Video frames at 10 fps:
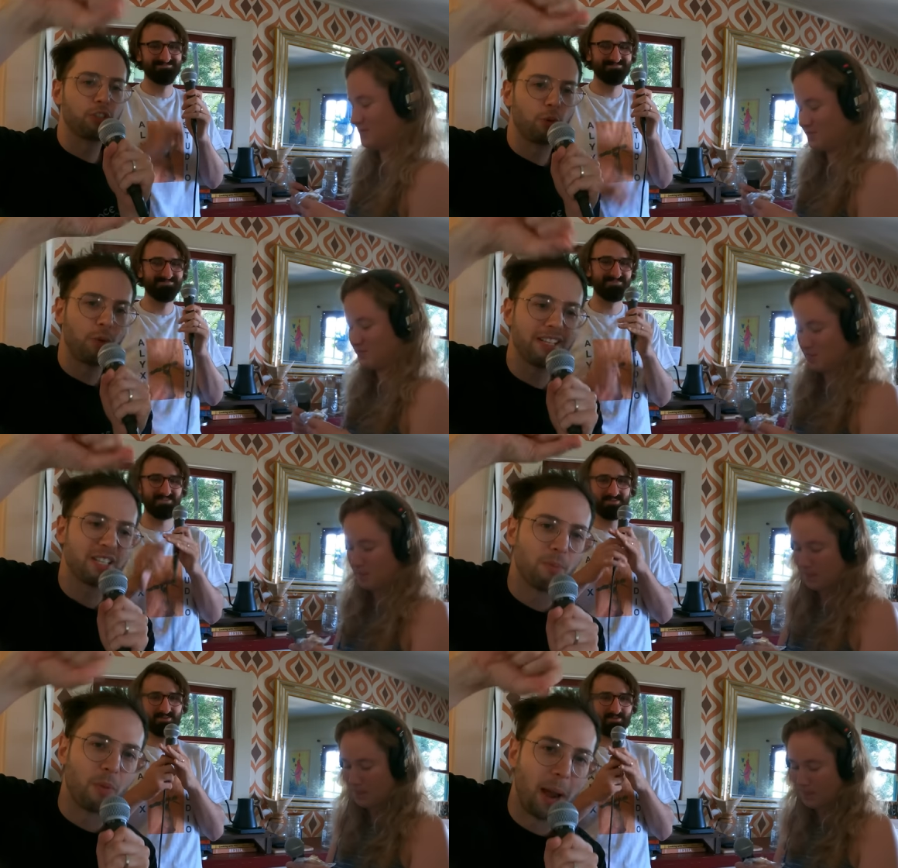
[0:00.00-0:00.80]
Speaker 1: squeeze
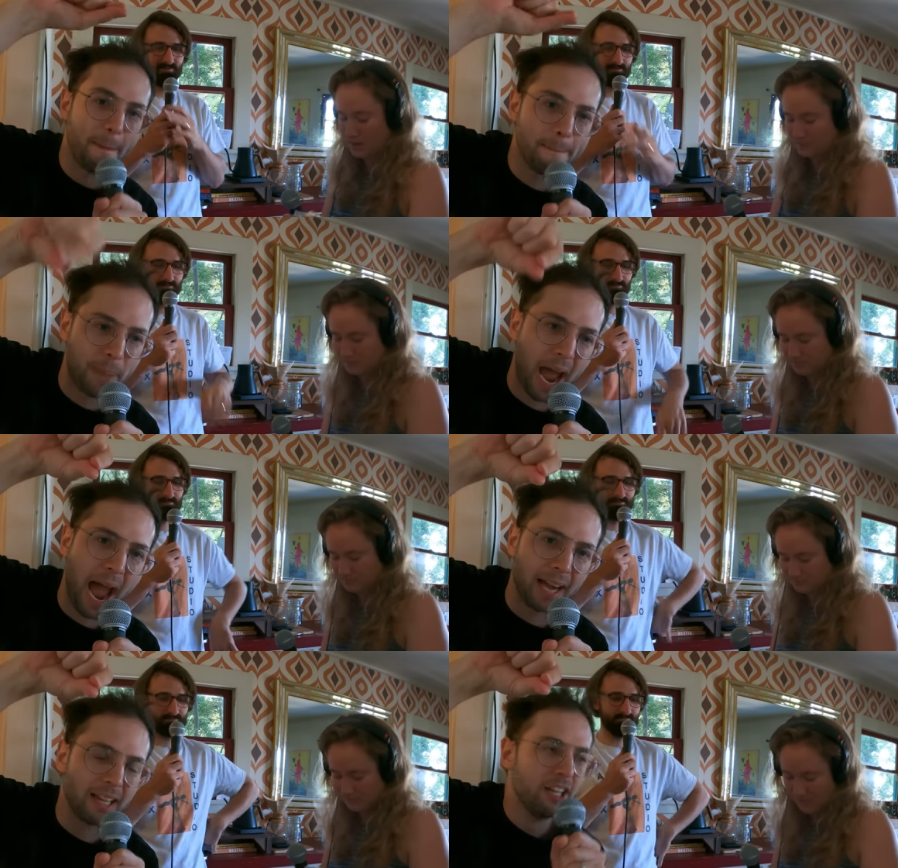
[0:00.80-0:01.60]
them right
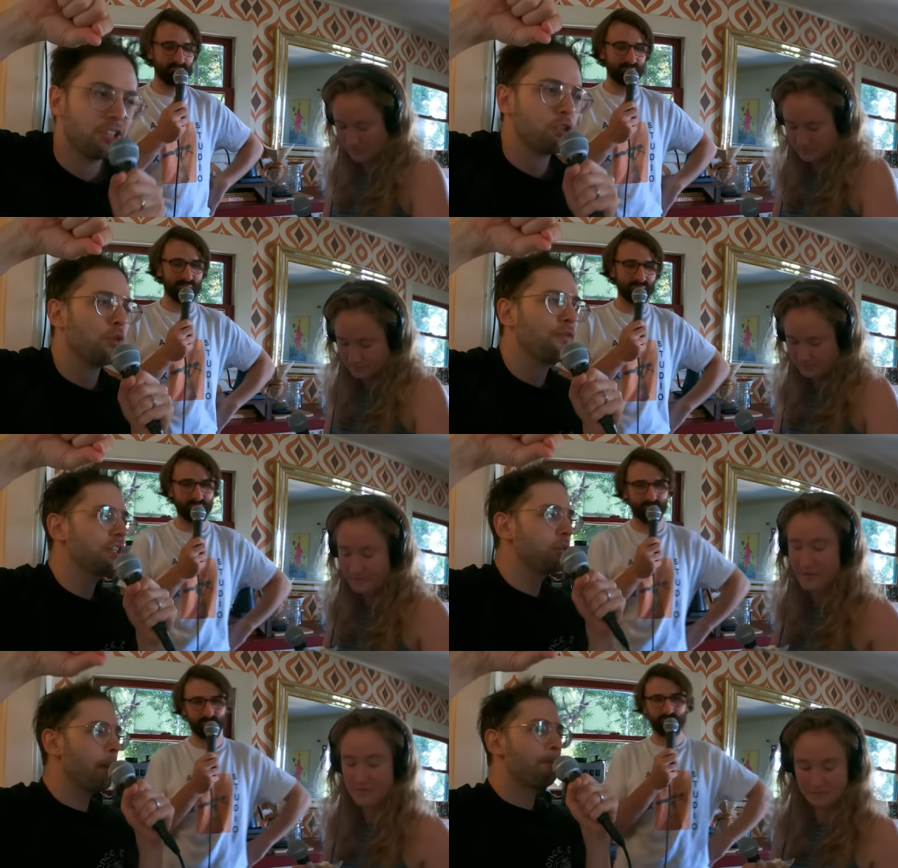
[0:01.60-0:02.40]
back. So if
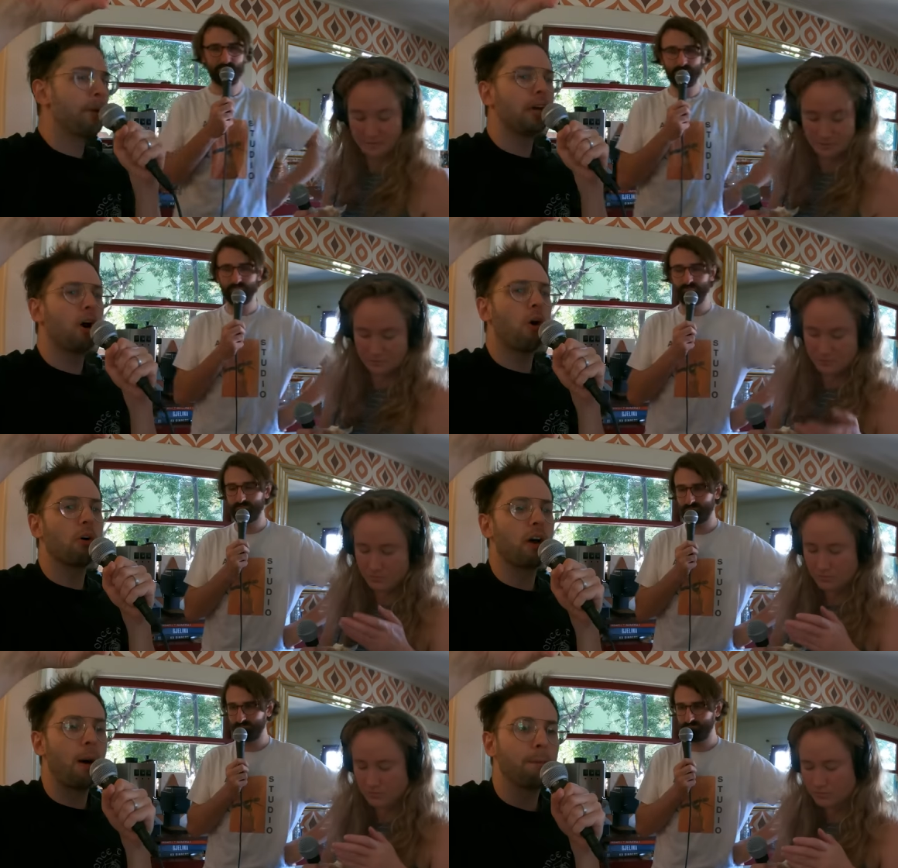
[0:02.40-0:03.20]
it's a big old
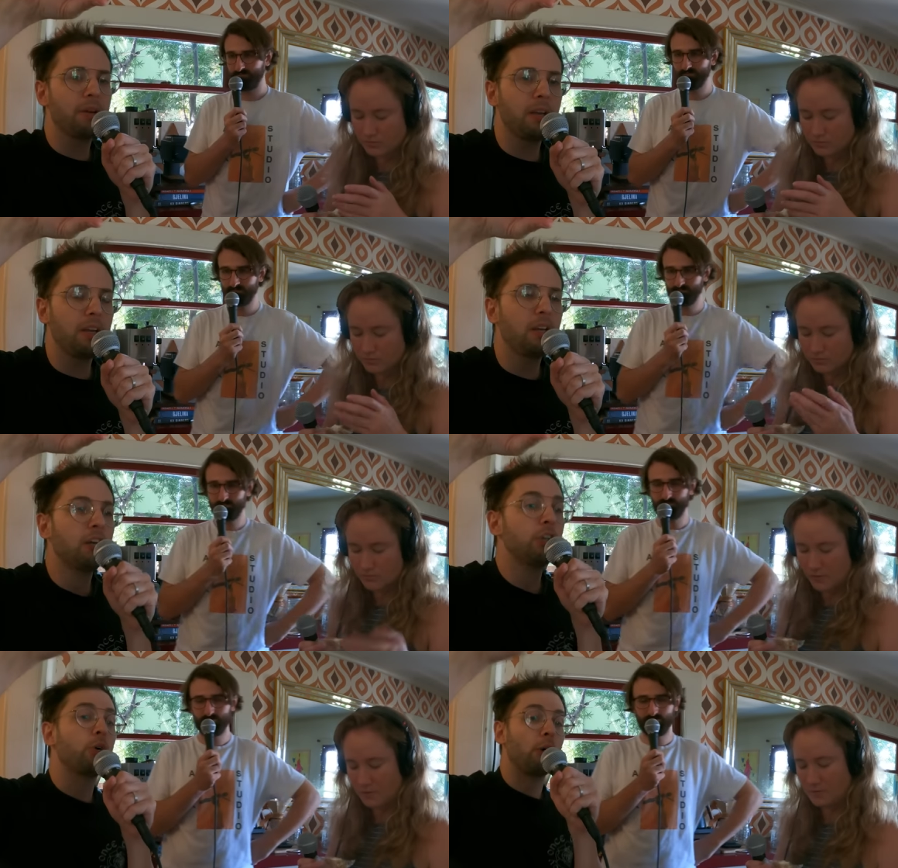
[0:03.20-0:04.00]
company,
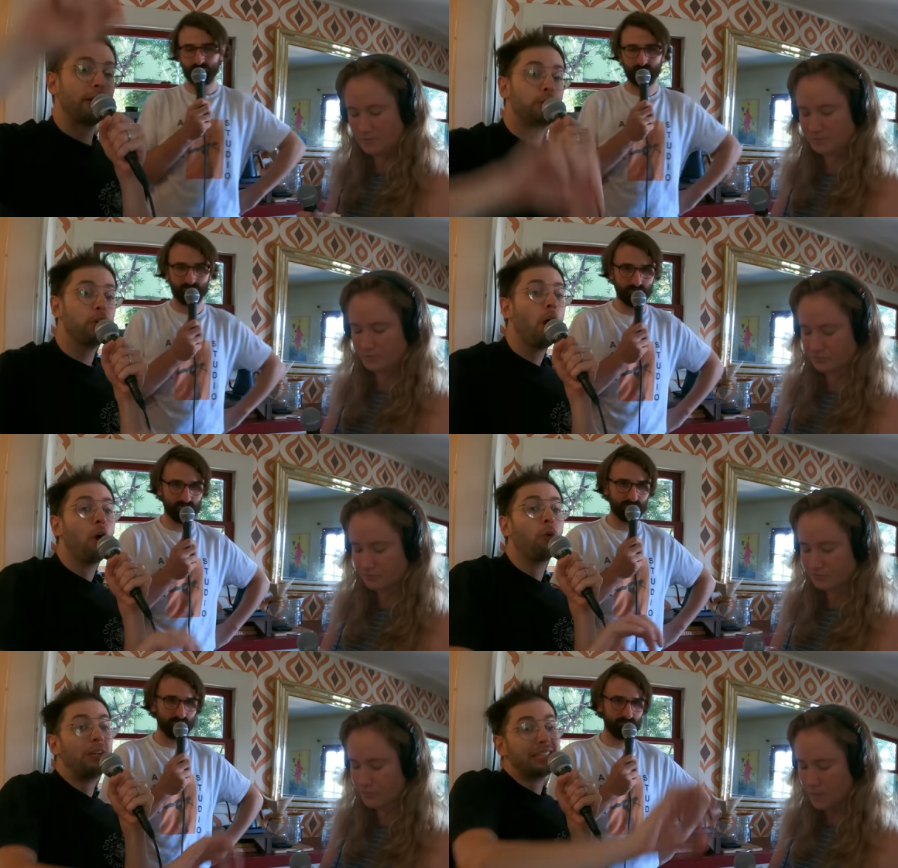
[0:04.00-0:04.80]
you're going to
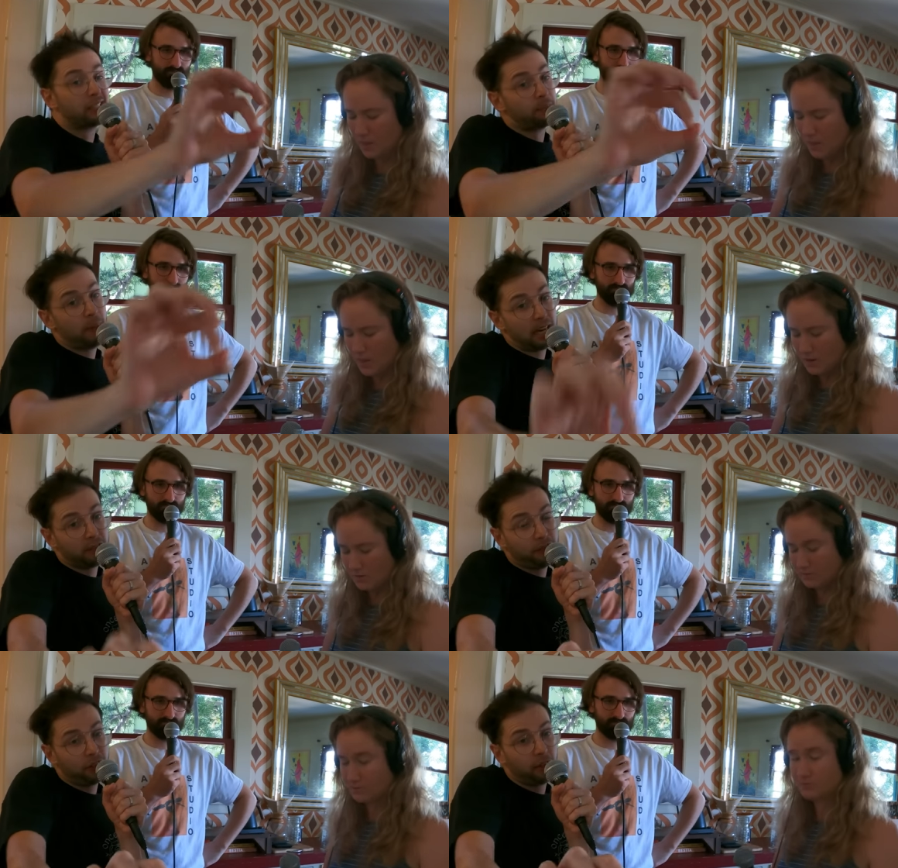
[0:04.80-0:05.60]

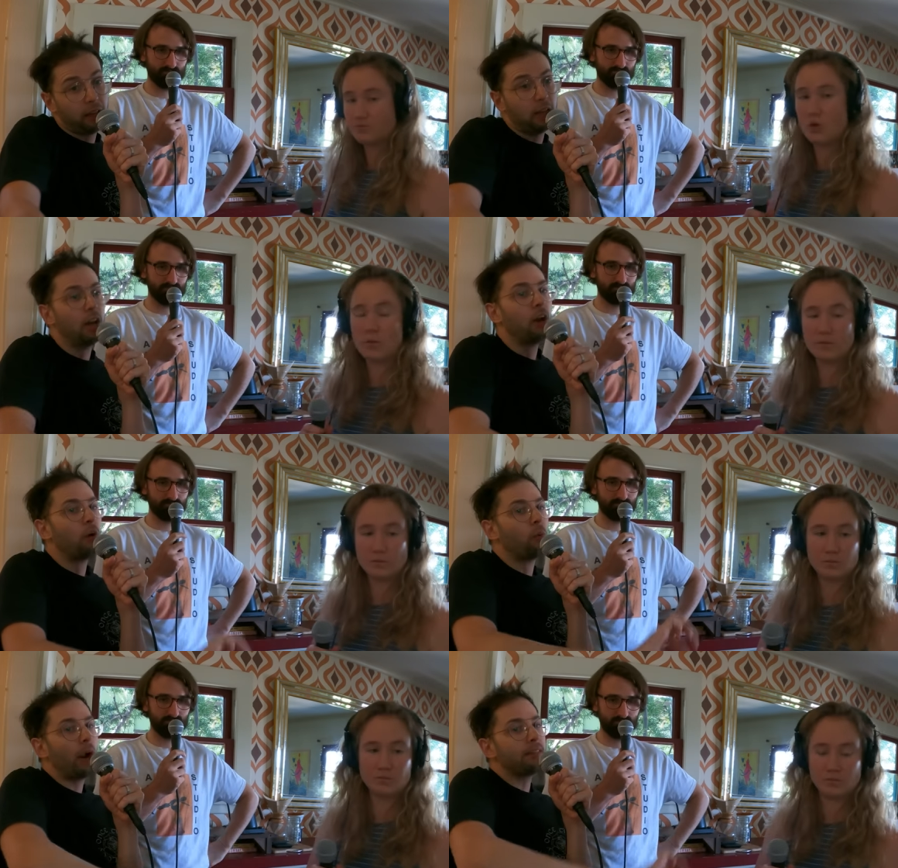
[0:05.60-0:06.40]
respectfully
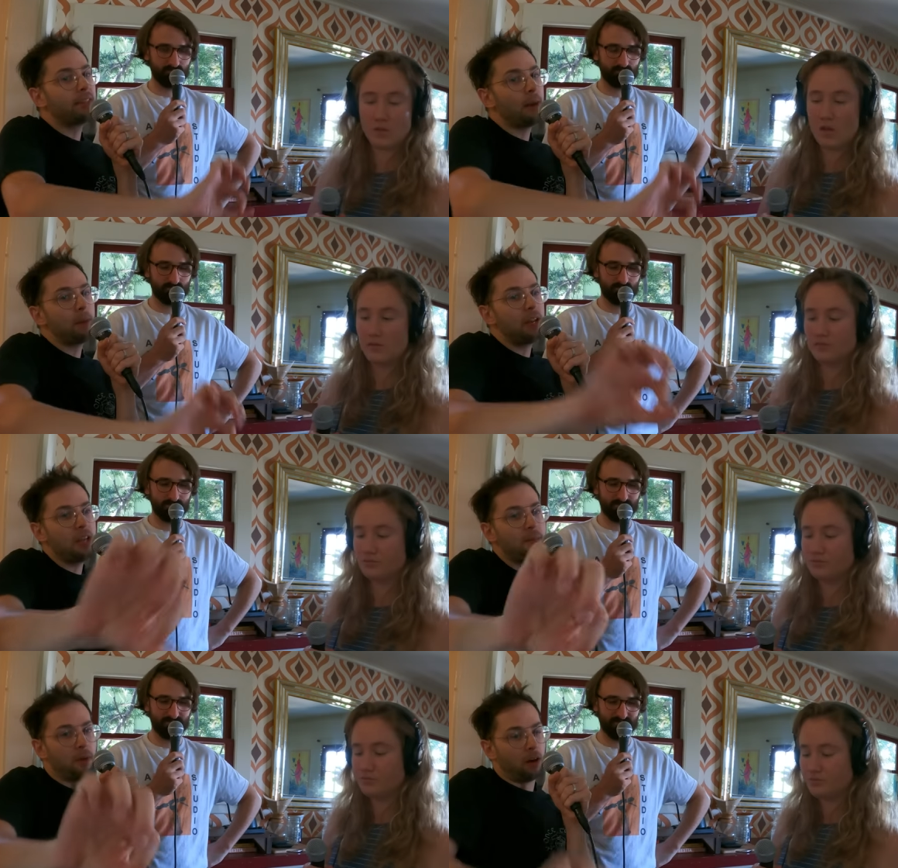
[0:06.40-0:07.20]
write them an
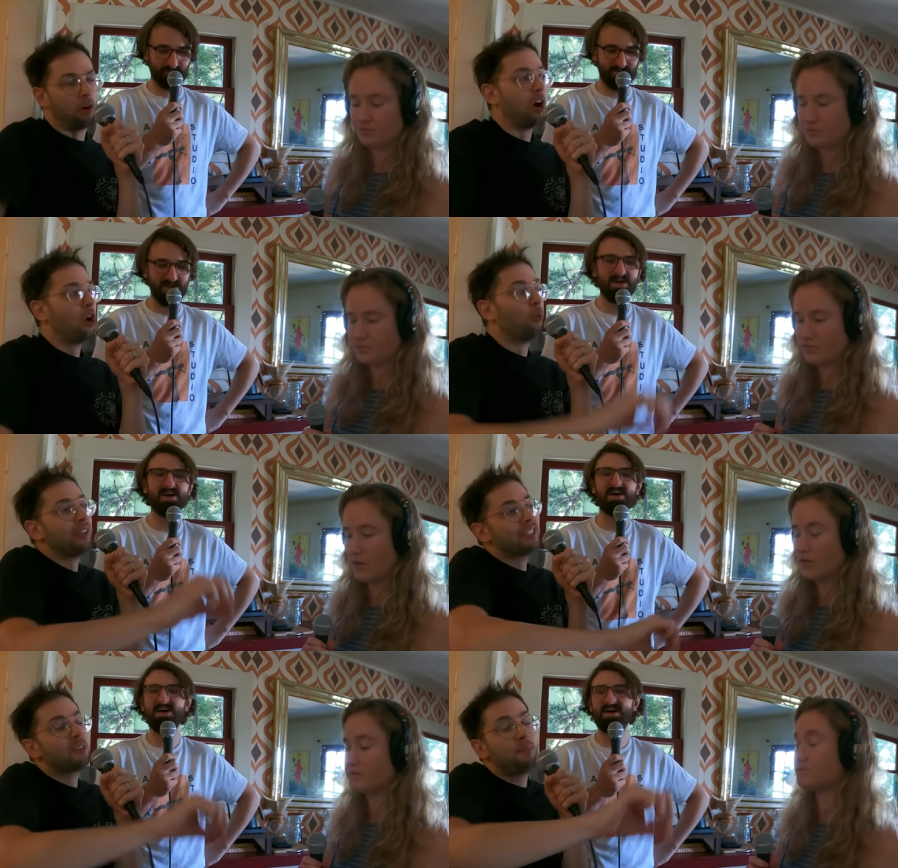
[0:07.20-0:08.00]
email
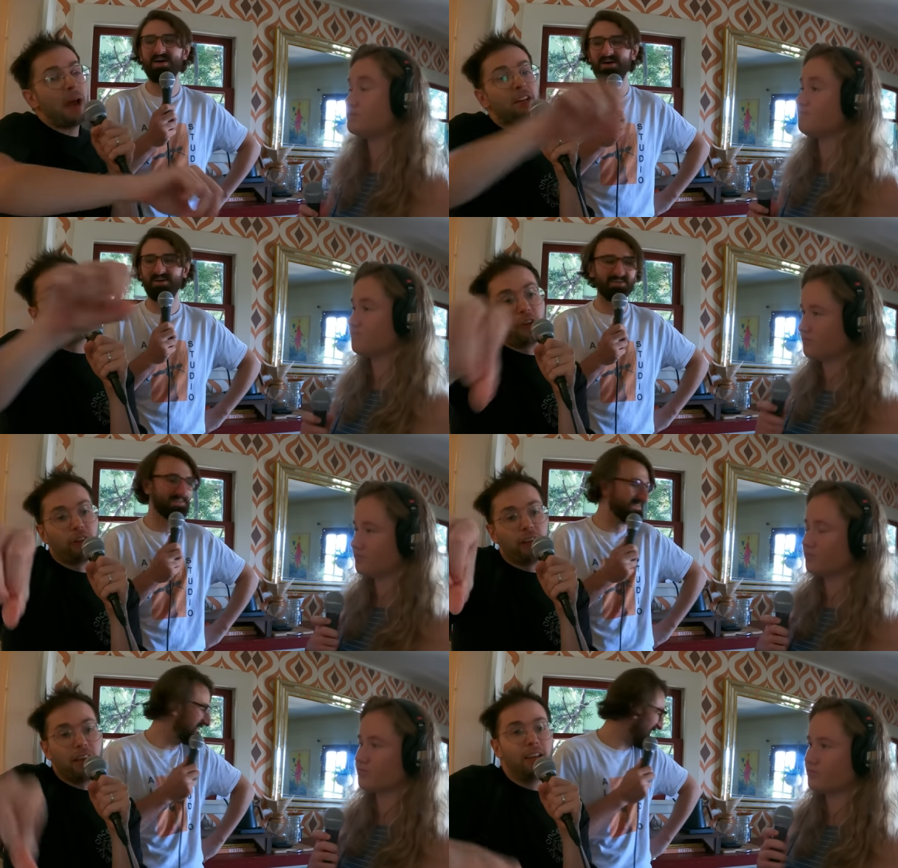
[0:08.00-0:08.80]

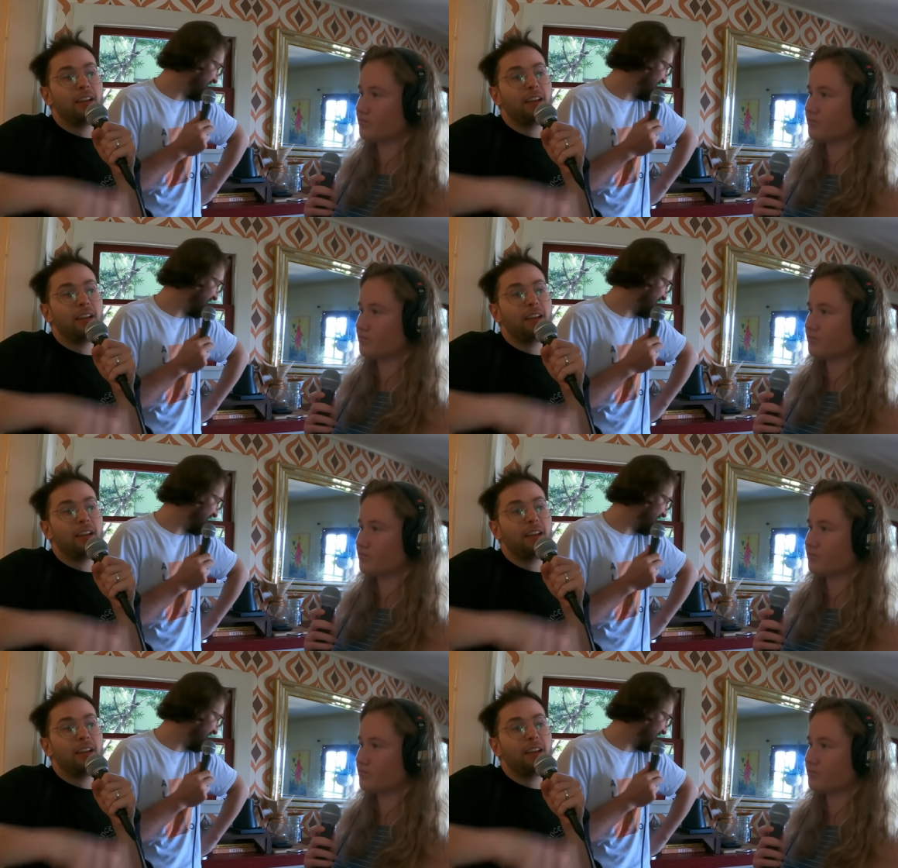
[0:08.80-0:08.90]
respectfully